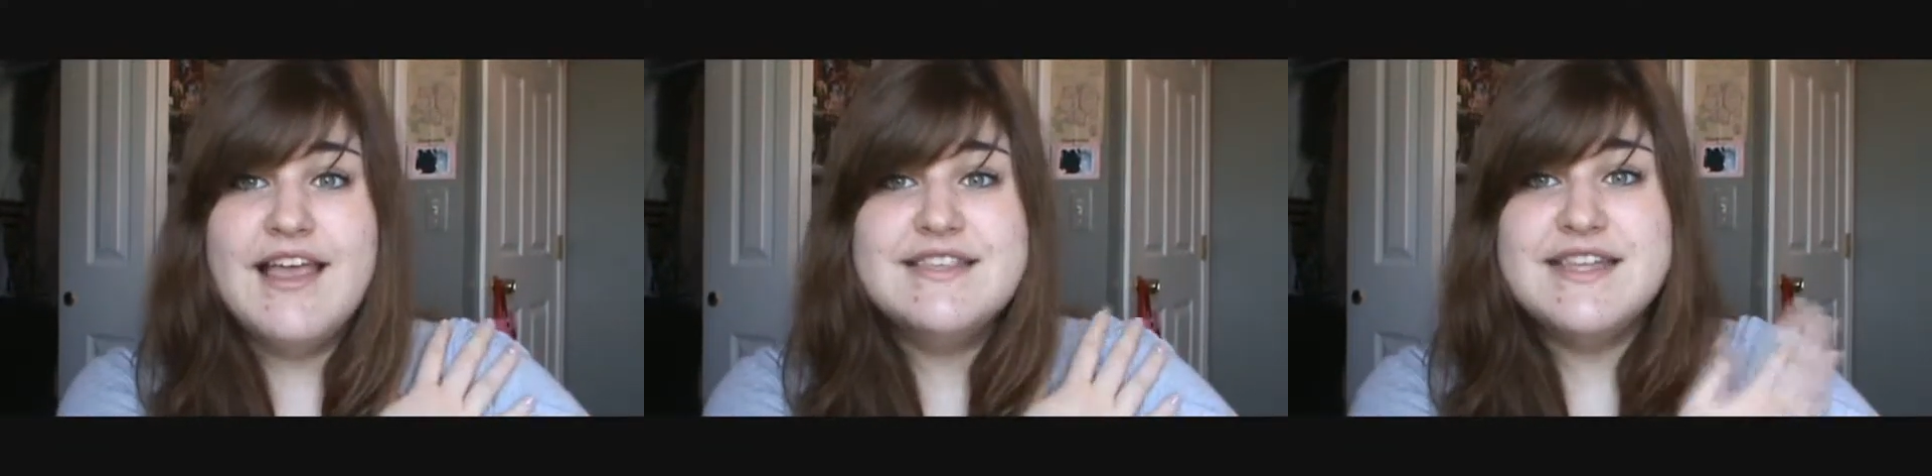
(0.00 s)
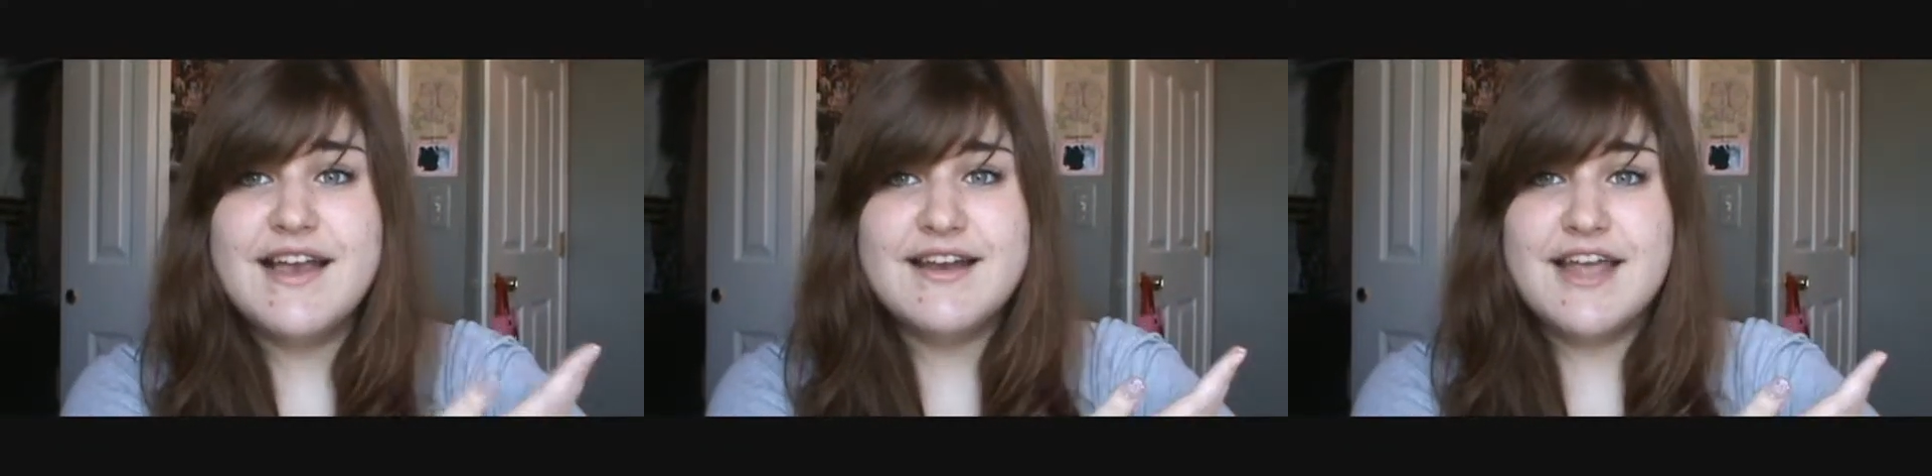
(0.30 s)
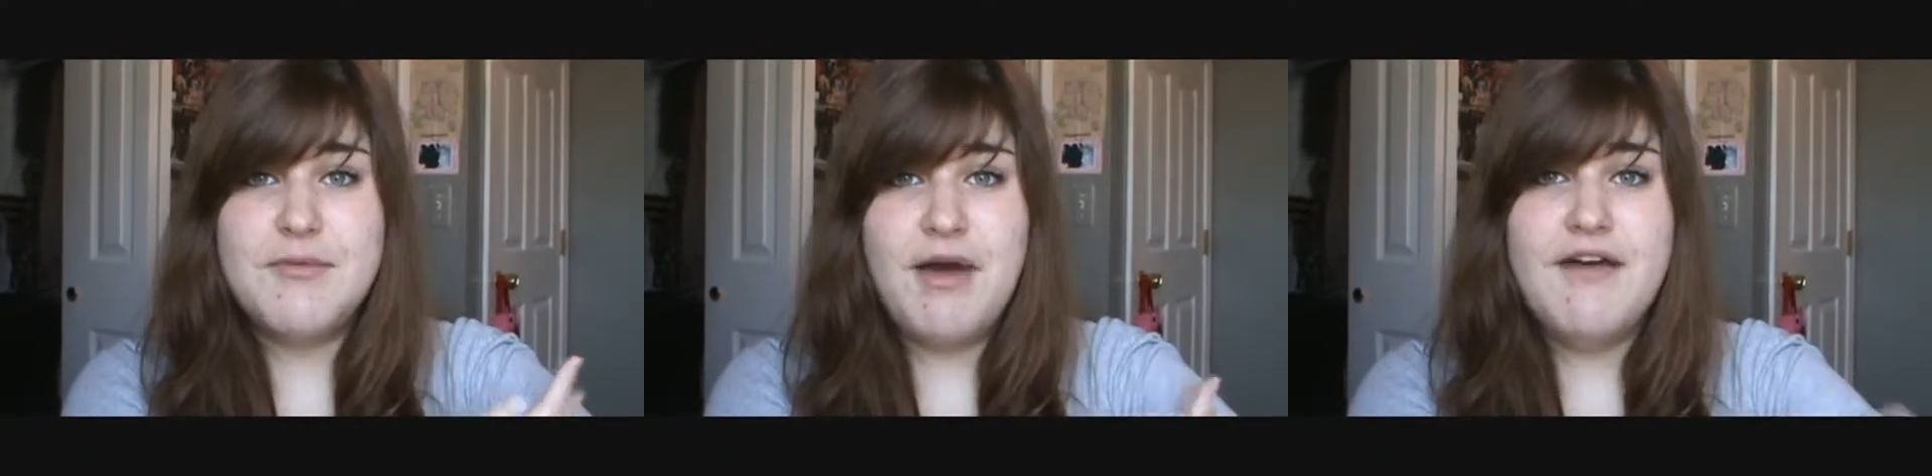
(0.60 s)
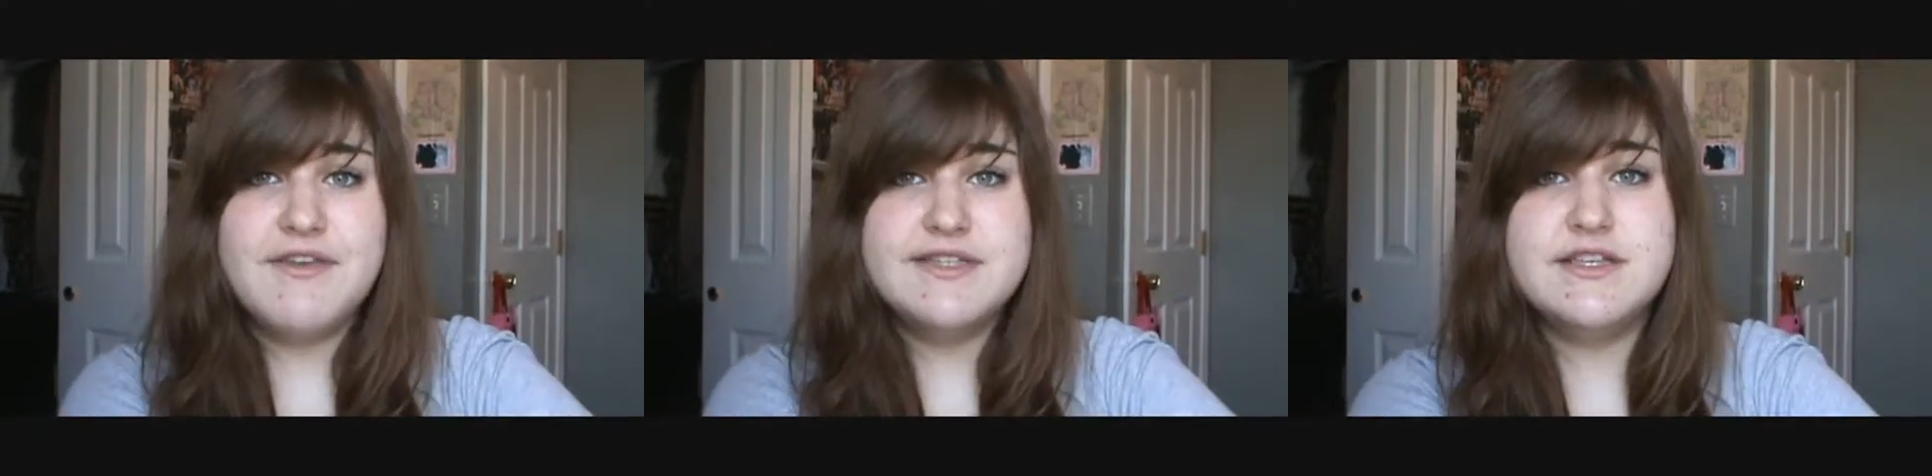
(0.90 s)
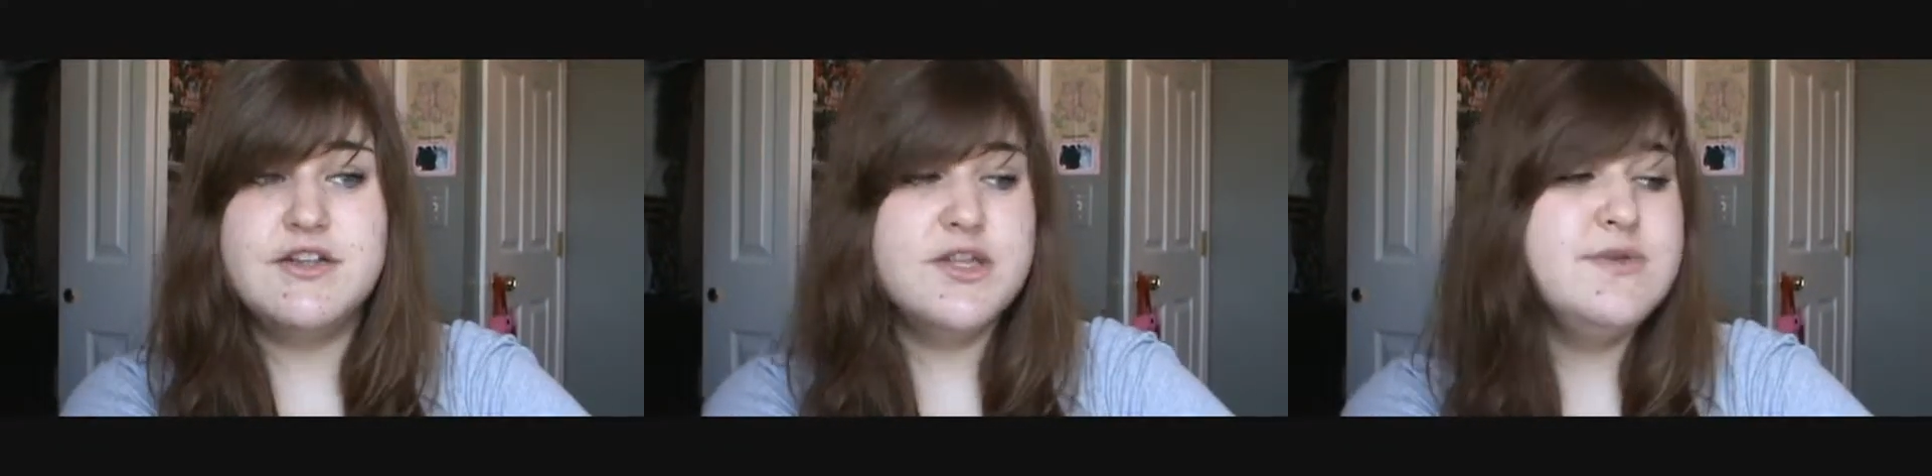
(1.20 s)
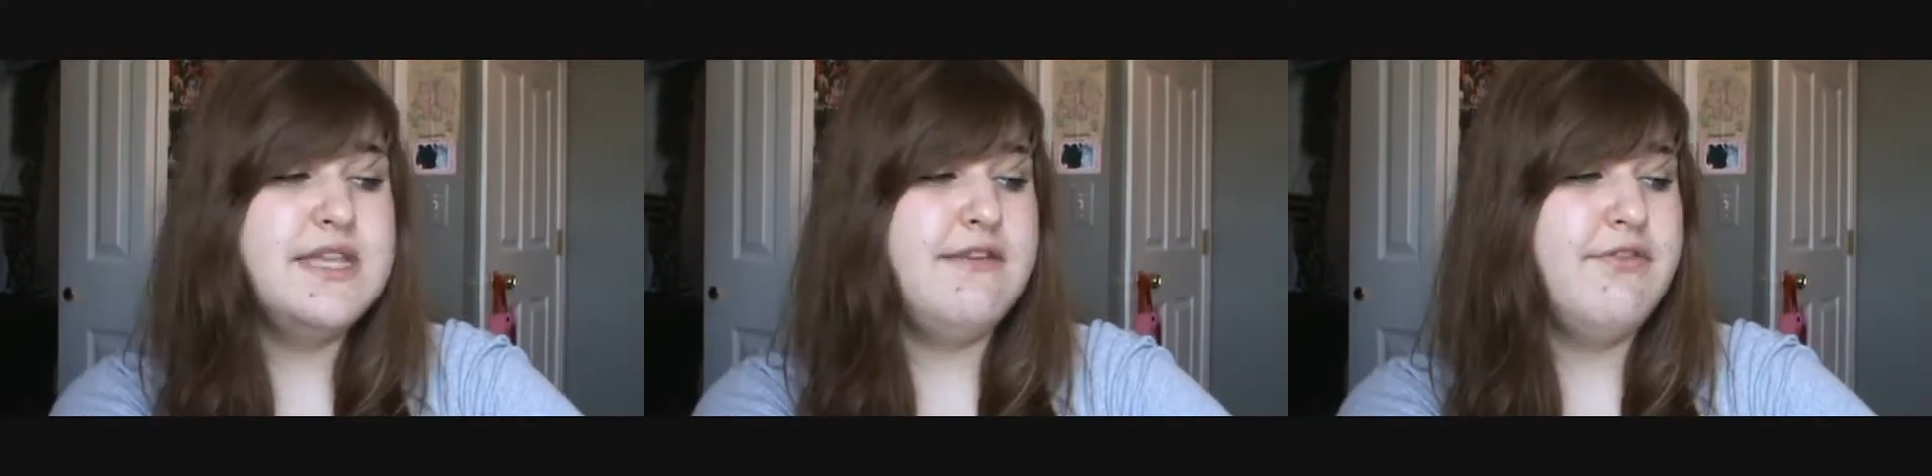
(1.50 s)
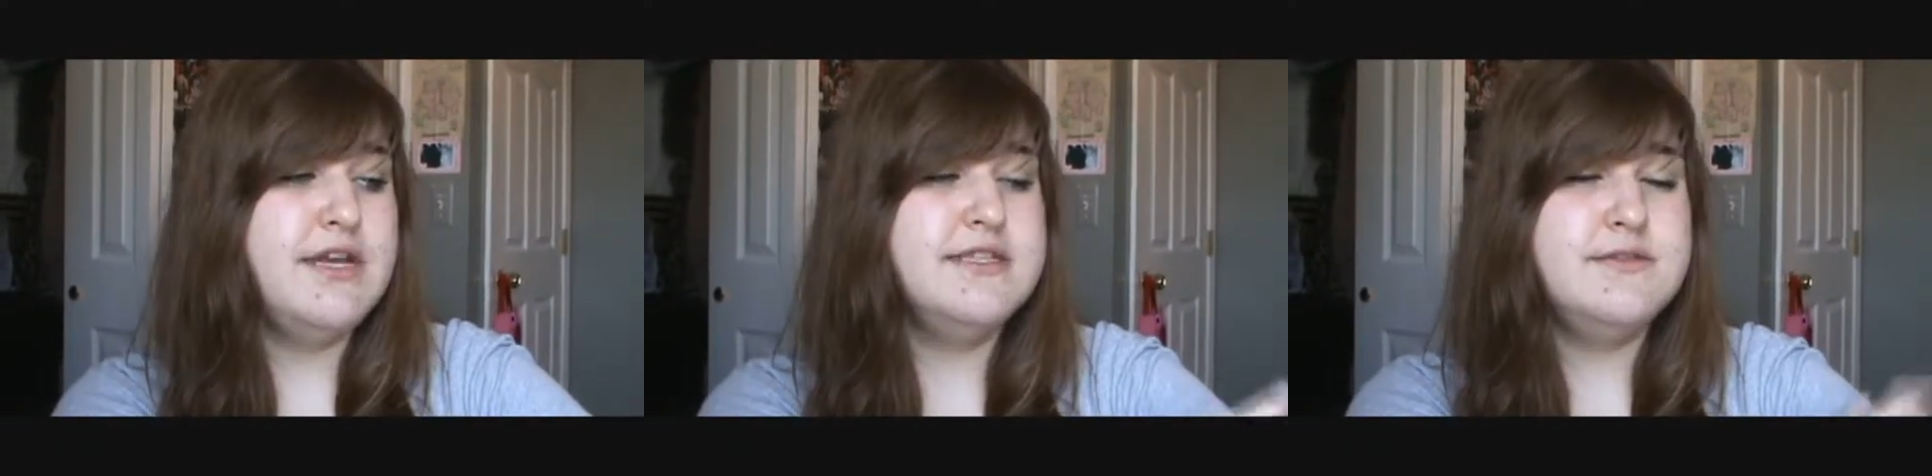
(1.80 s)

it's not going to come off because the glue's like freaking